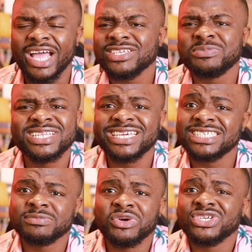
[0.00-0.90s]
I used to be in the
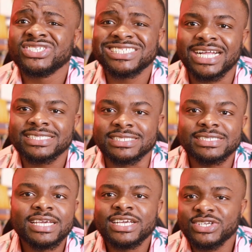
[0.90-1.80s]
kitchen, but just chatting,
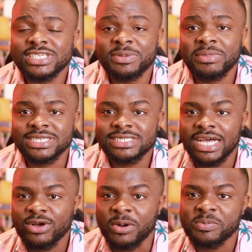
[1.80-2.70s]
just keeping my
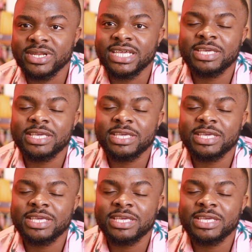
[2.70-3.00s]
sister company,